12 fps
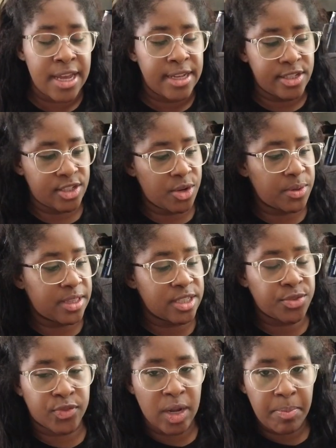So this
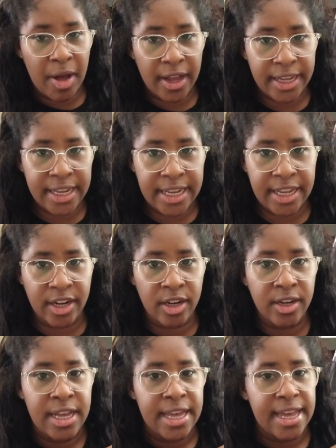front pocket
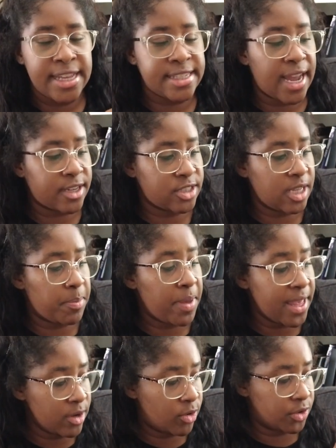here is actually a
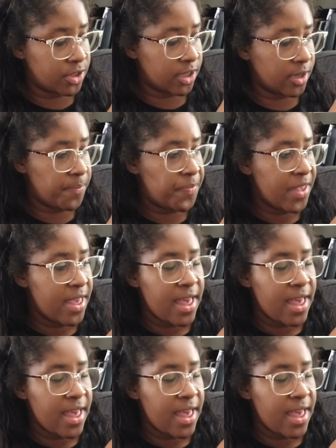pin holder.